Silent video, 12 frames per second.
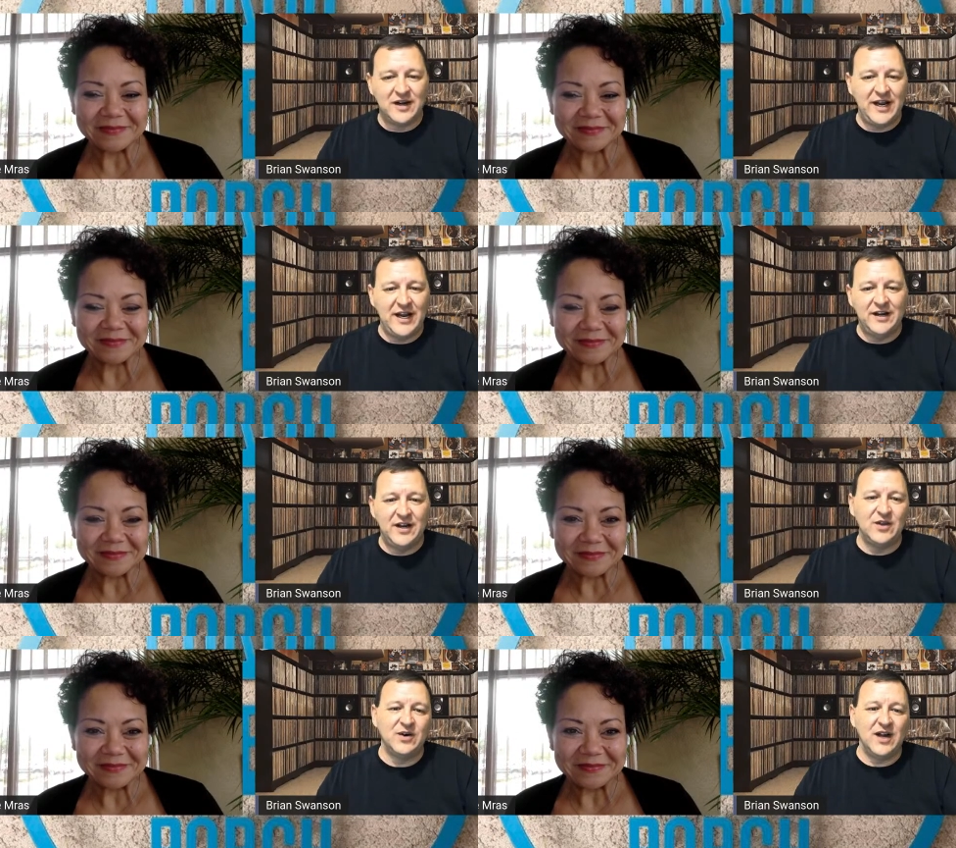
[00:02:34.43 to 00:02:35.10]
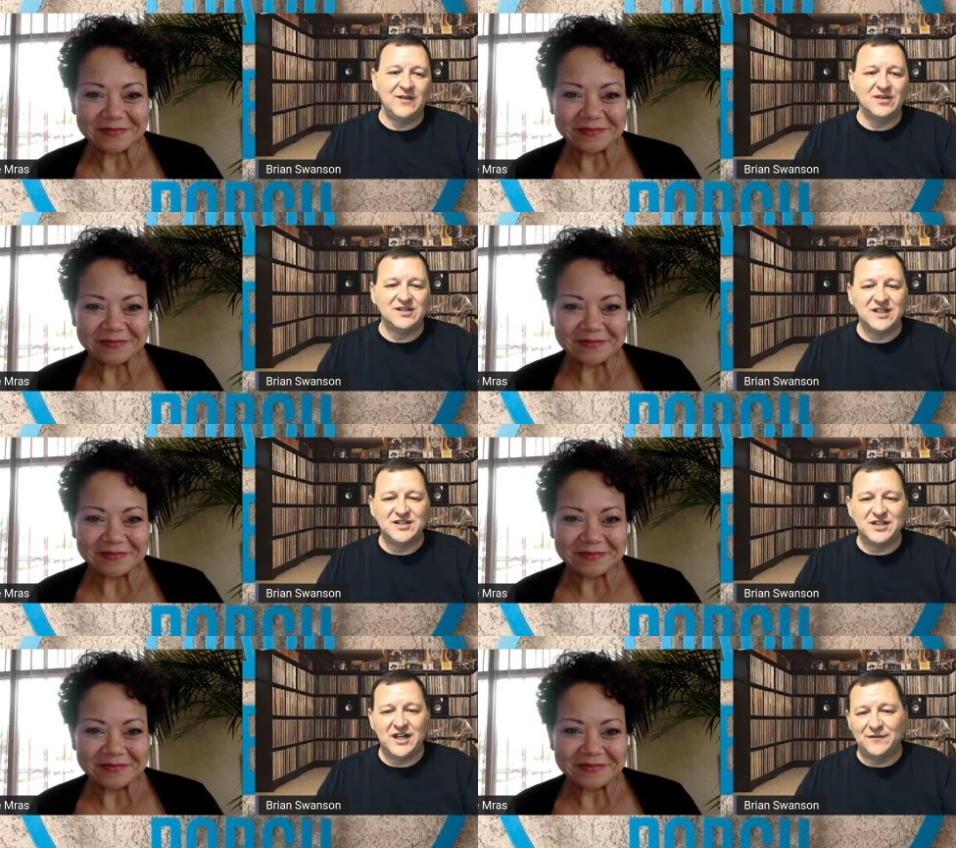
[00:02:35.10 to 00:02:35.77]
Speaker 1: and had another
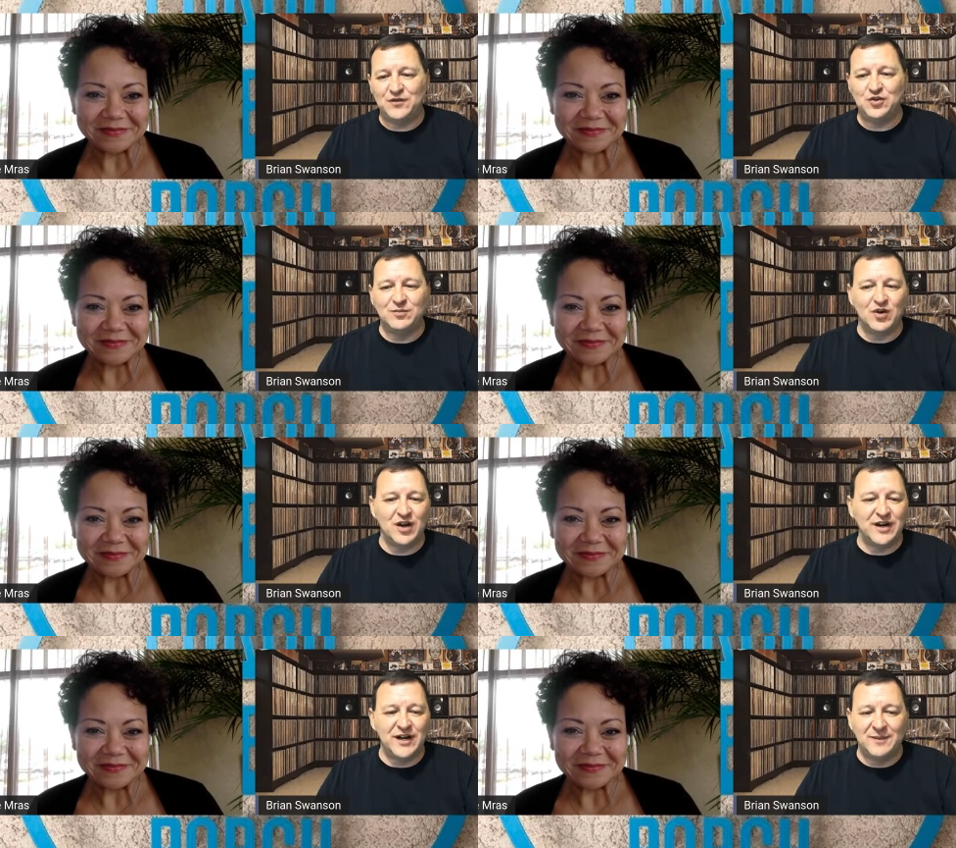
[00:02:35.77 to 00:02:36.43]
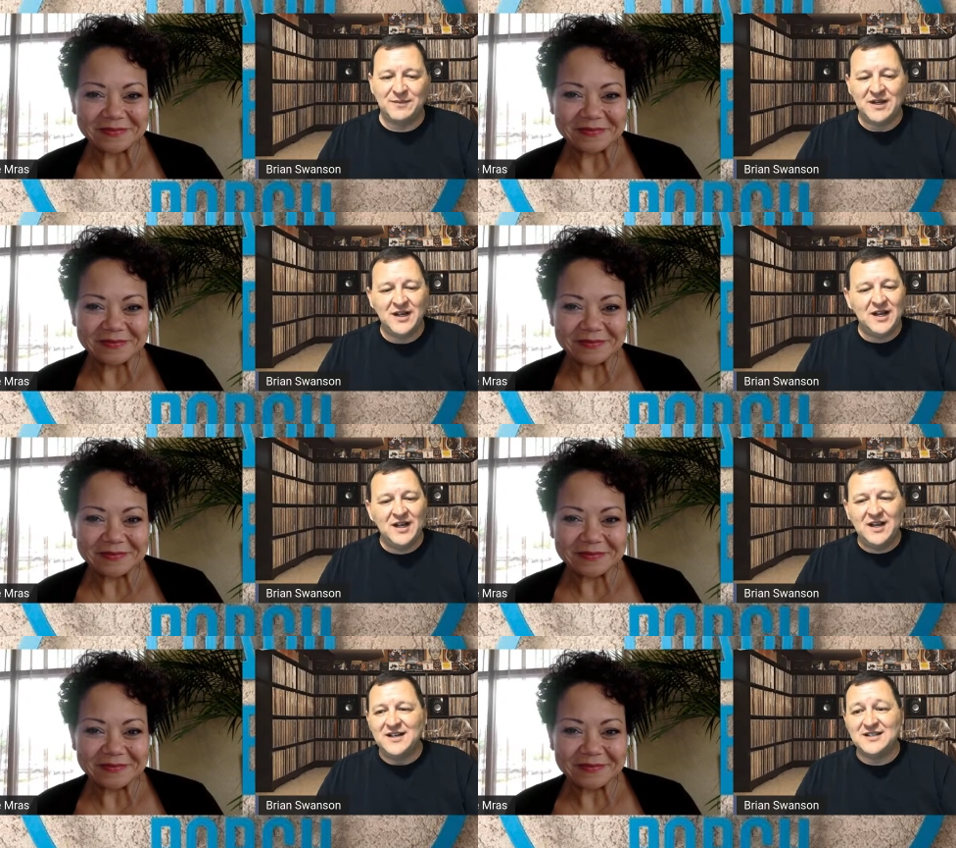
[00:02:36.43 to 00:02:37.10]
conversation after you brought it up.
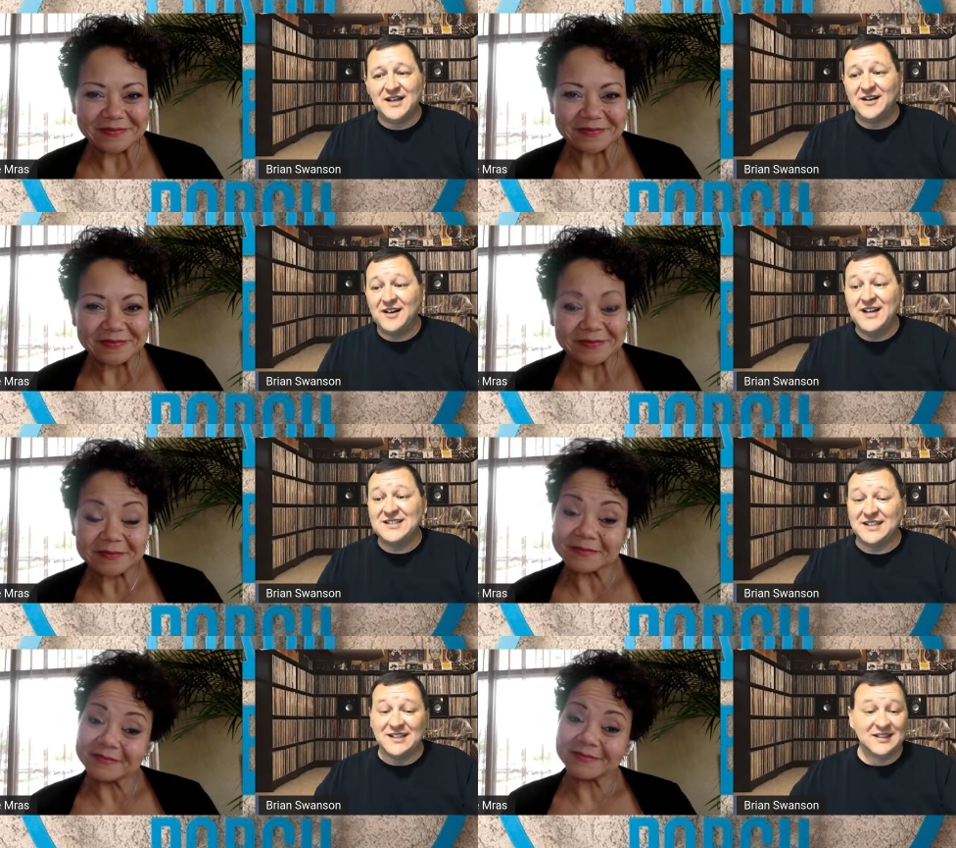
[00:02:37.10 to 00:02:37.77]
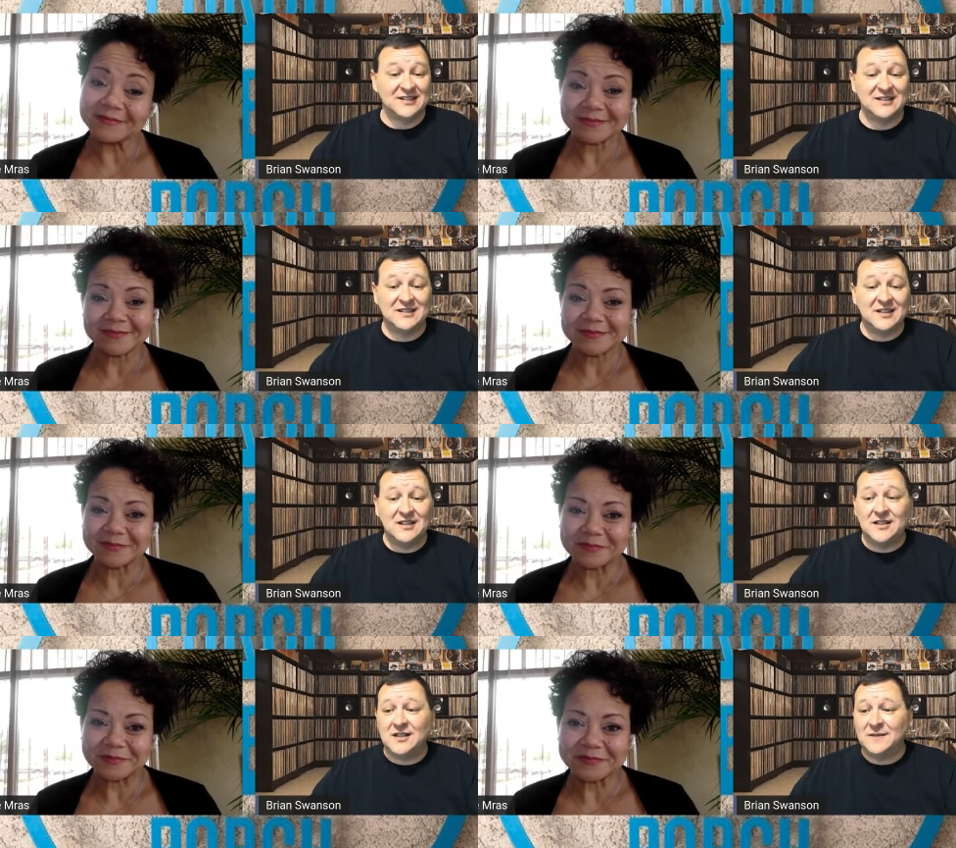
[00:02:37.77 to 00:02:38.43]
It's like crazy
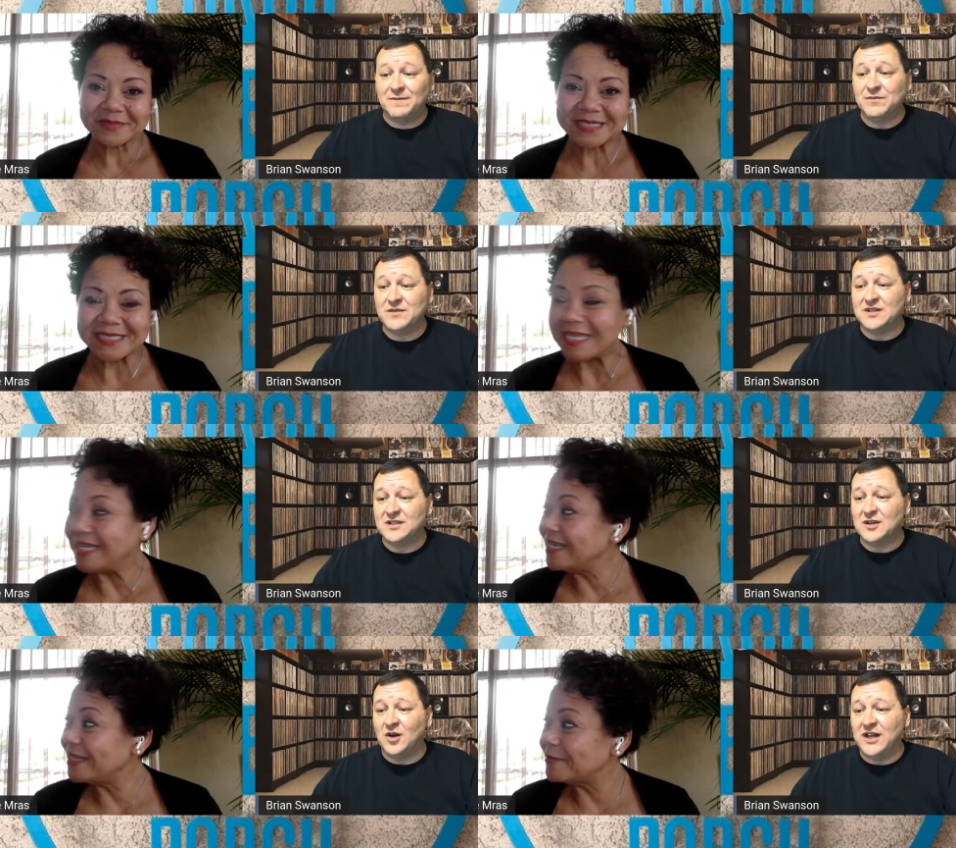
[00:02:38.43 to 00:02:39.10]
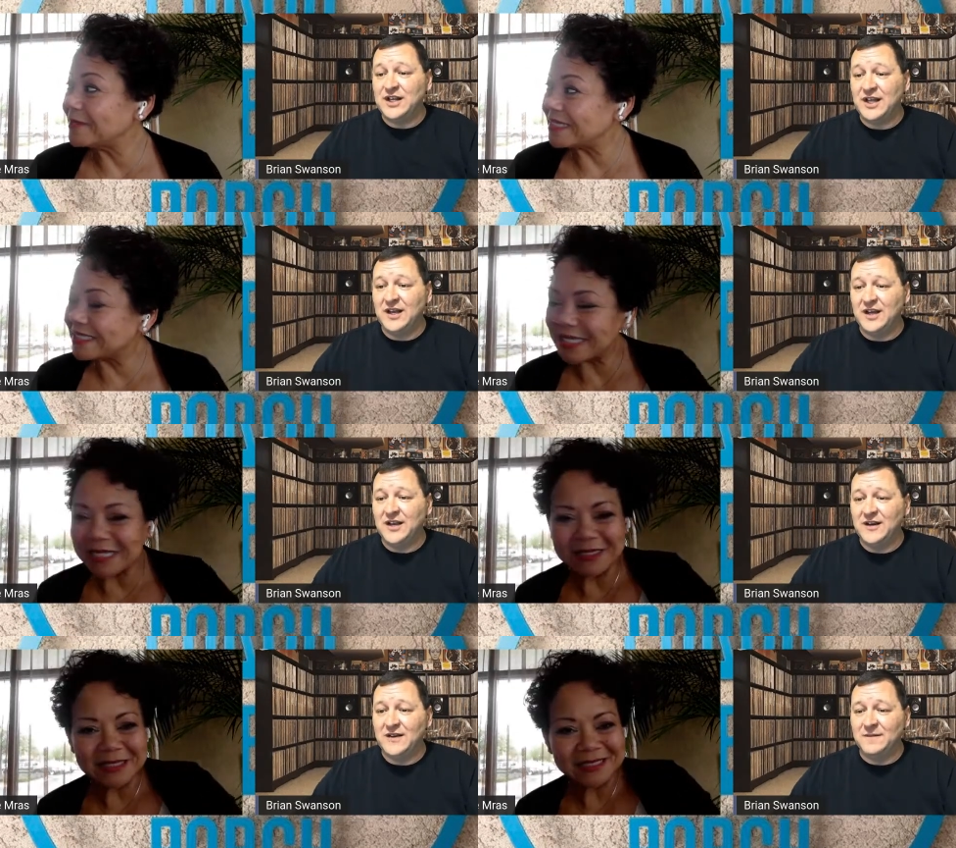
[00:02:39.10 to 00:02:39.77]
so I think
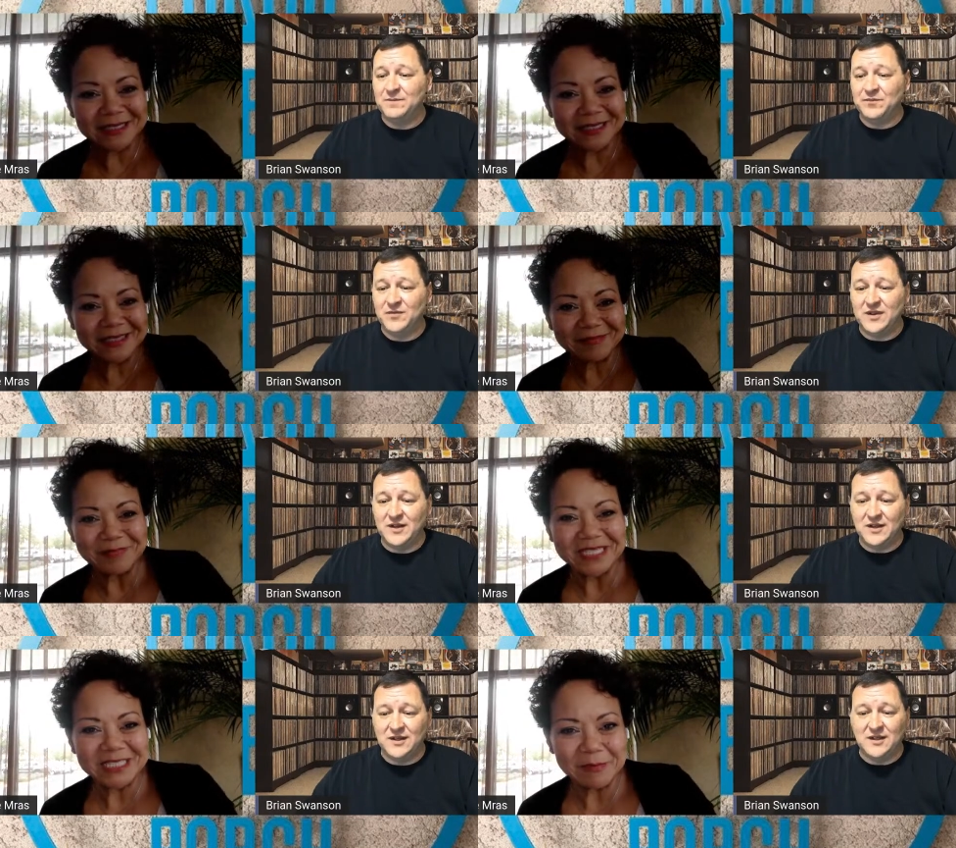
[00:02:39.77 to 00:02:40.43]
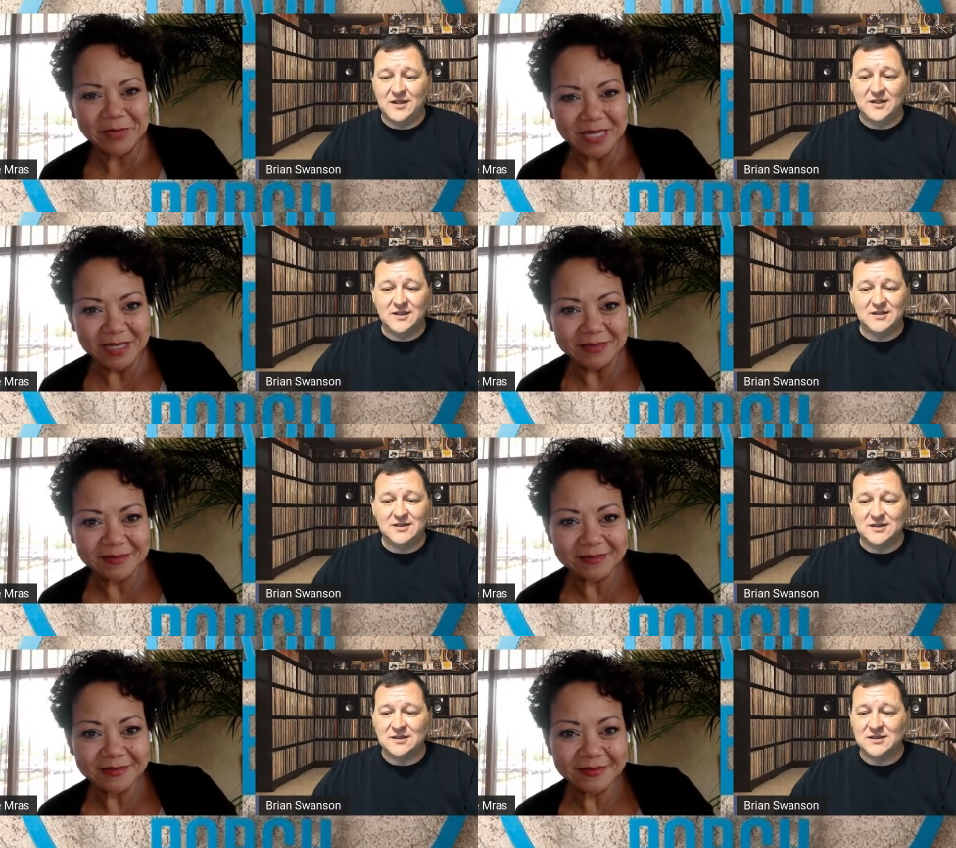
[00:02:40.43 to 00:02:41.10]
it's it's
Speaker 2: meant to
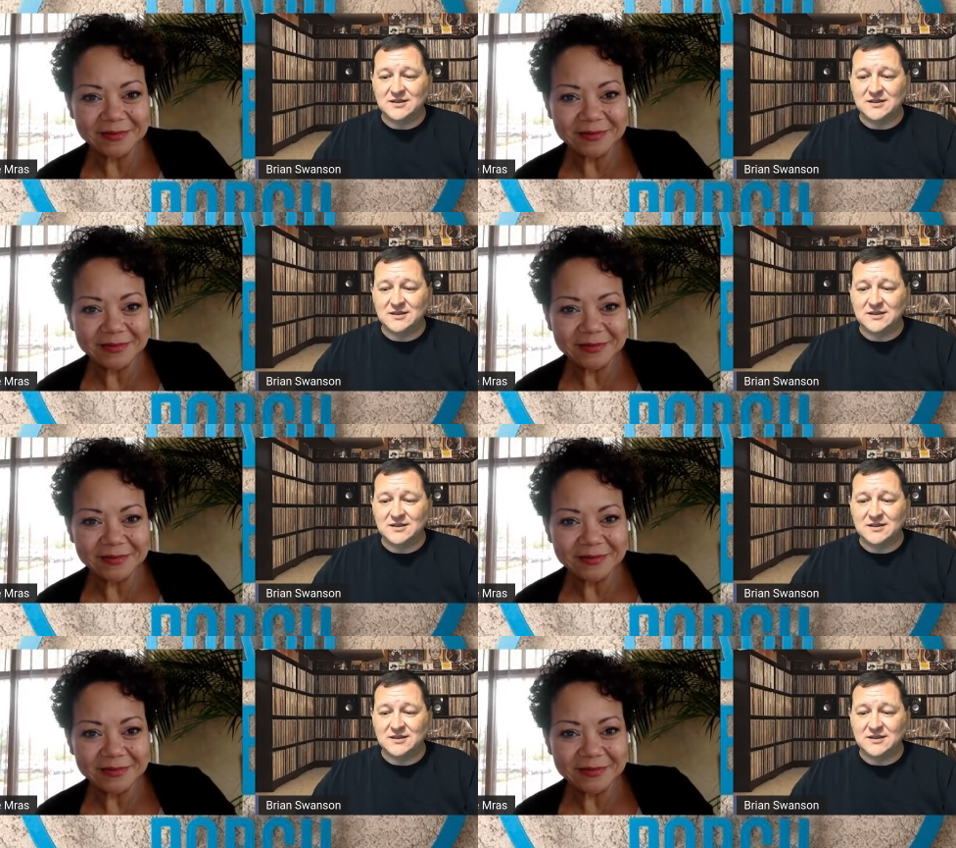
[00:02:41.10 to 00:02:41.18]
be.